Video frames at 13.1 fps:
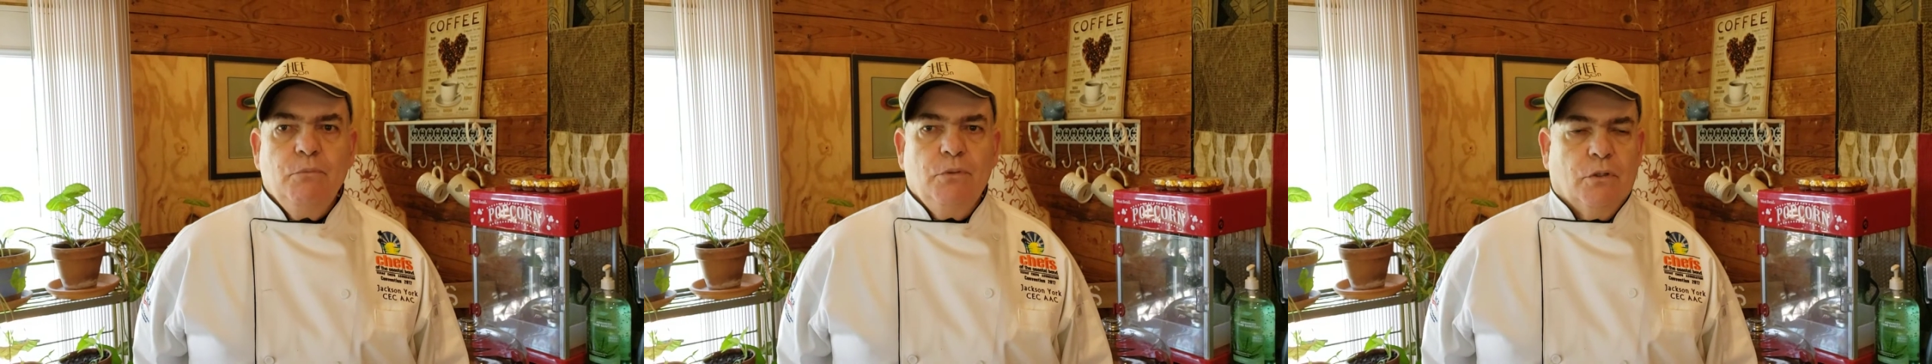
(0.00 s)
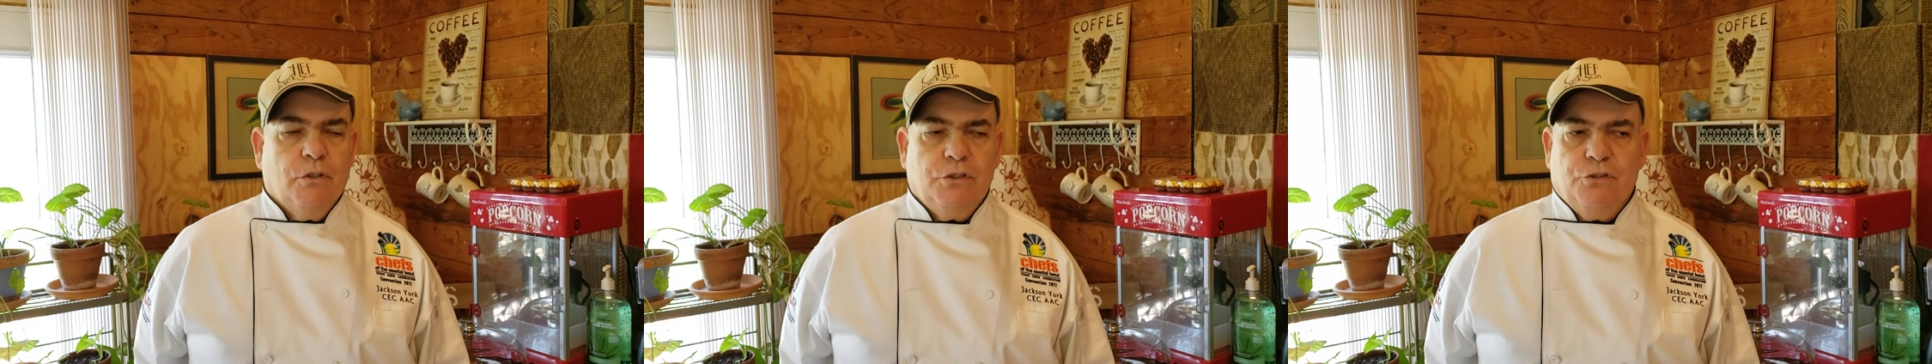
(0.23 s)

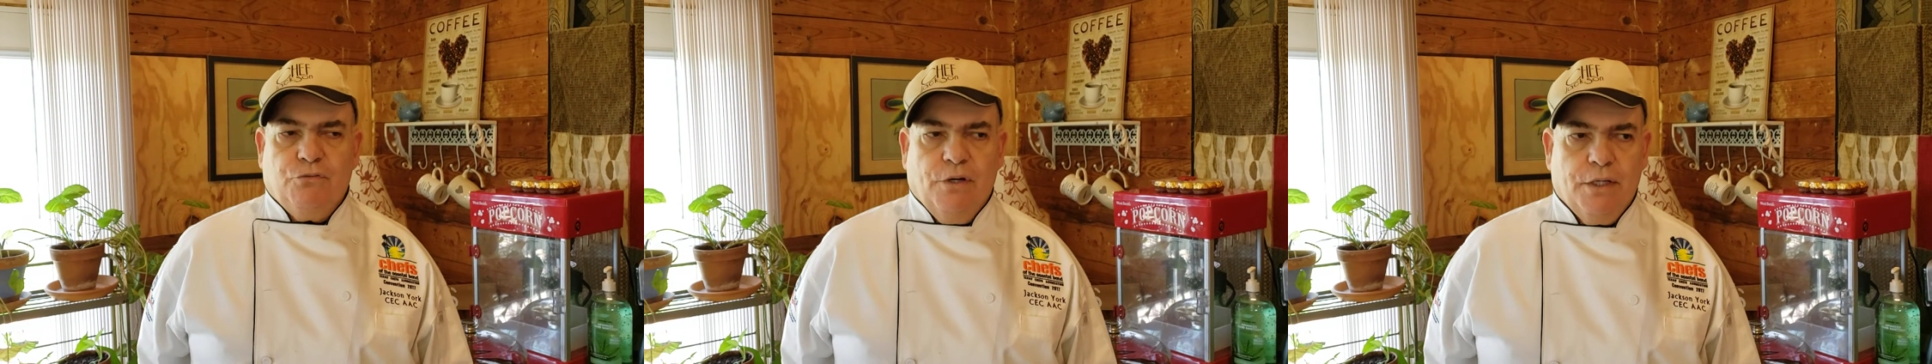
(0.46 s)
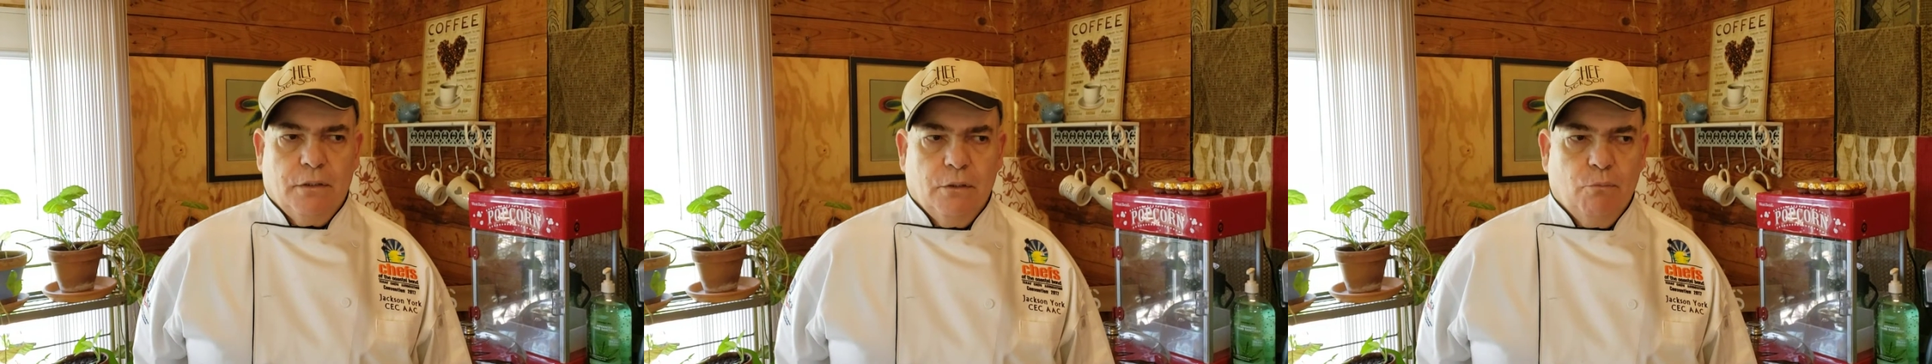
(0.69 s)
or just
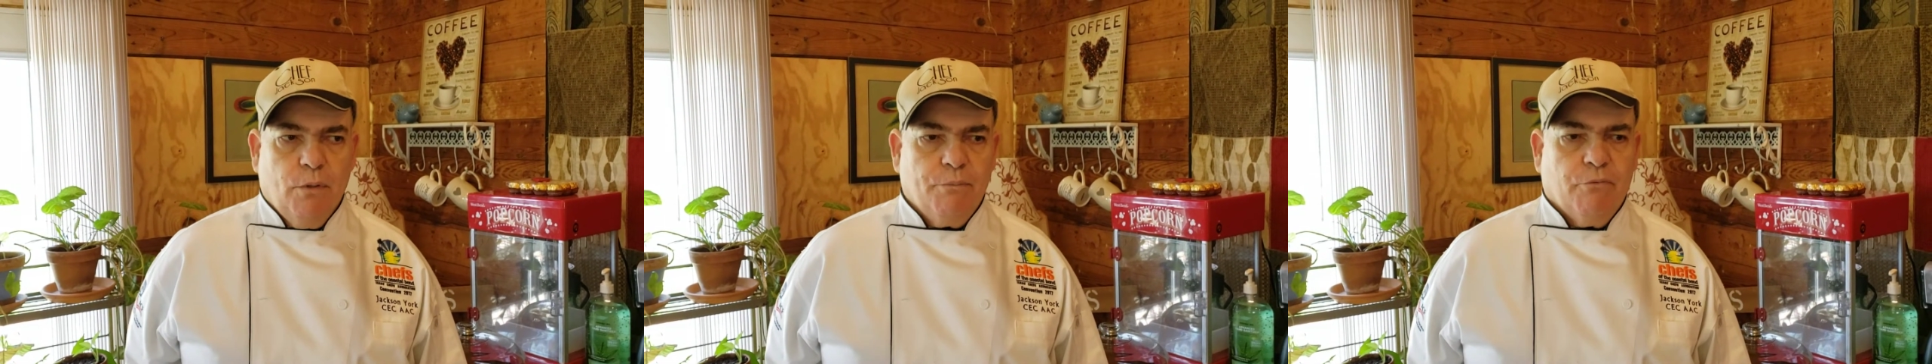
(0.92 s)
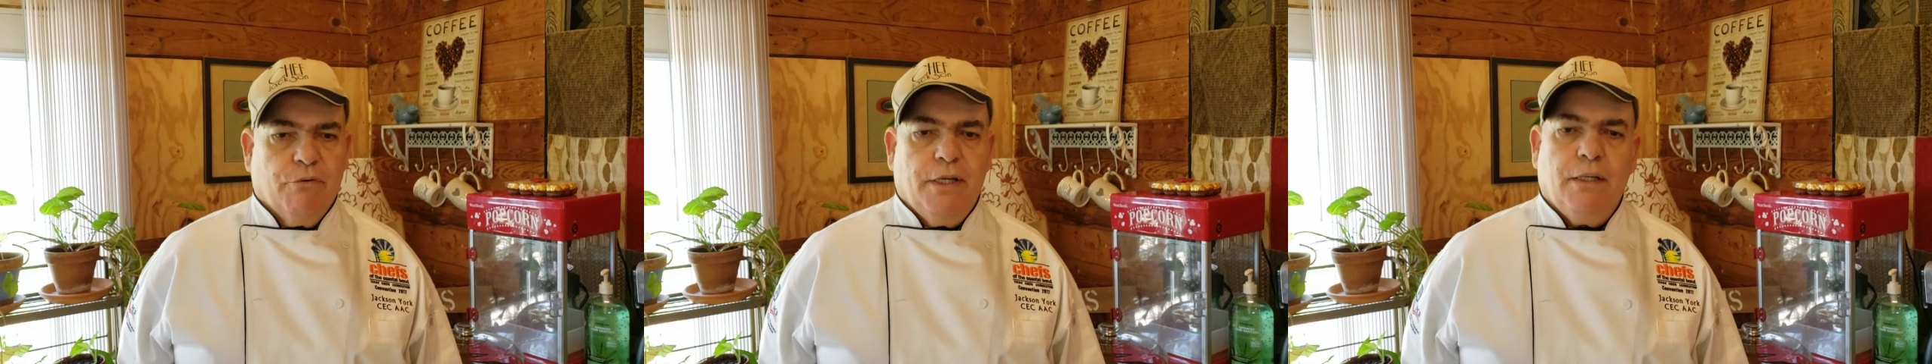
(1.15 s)
regular whipped
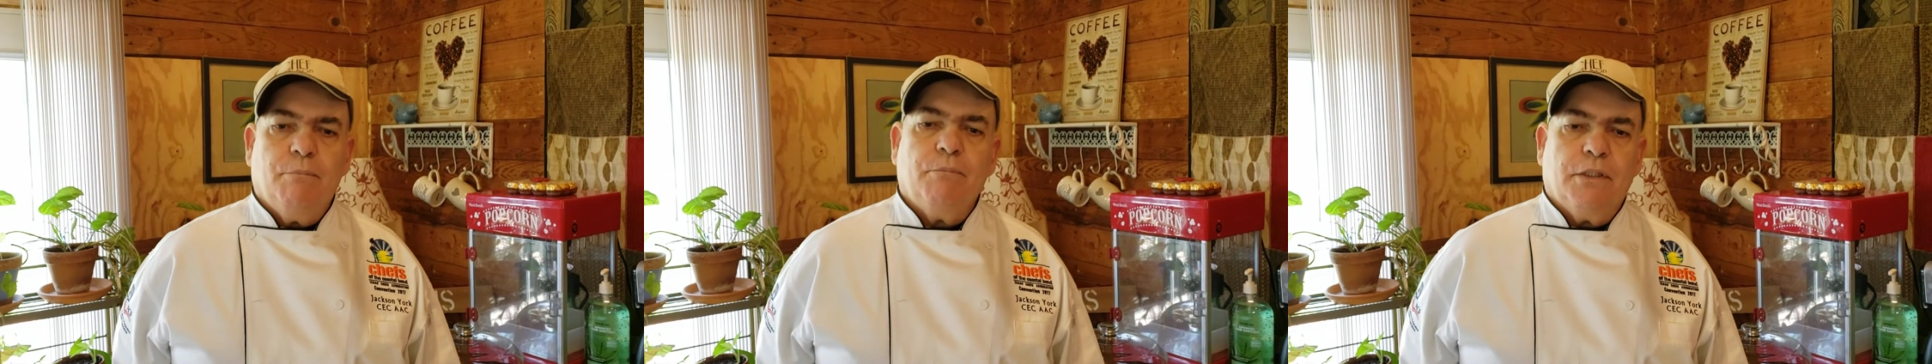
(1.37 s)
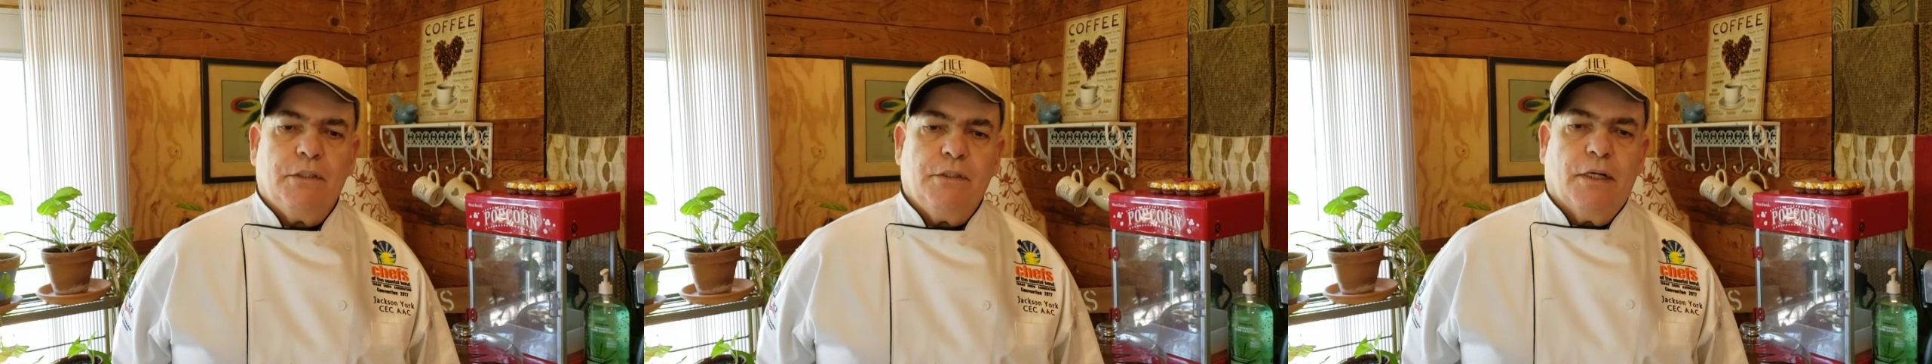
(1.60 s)
cream,
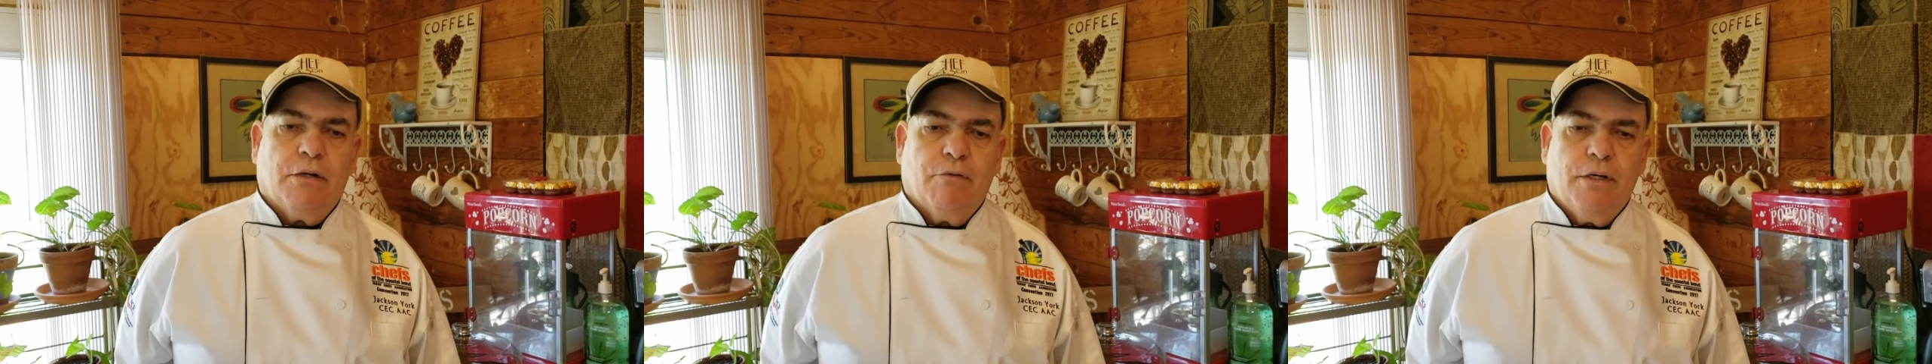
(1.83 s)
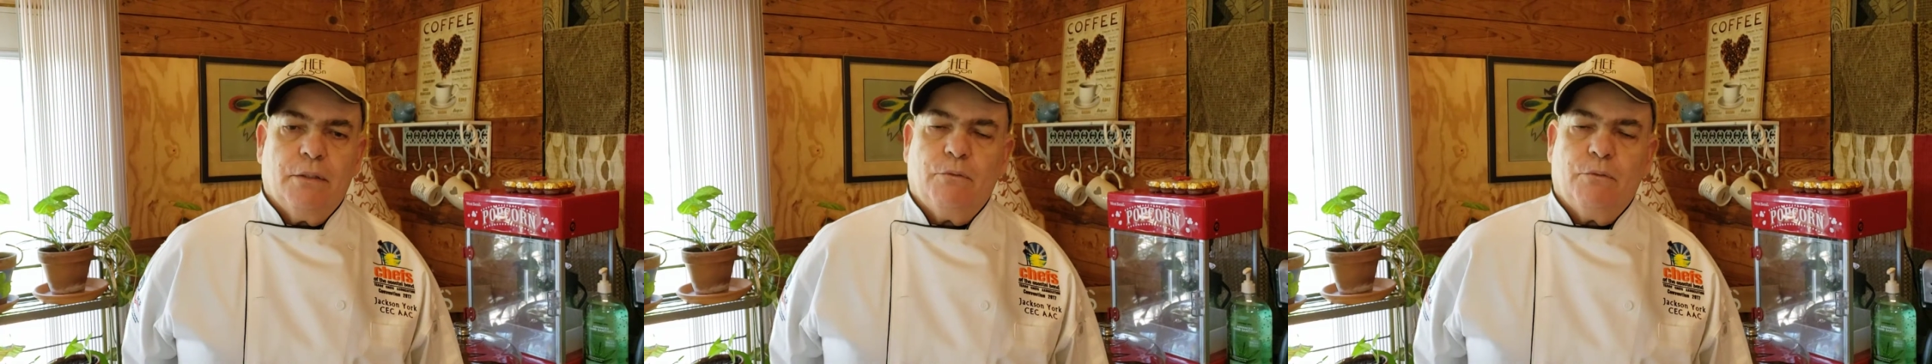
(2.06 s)
and decorate it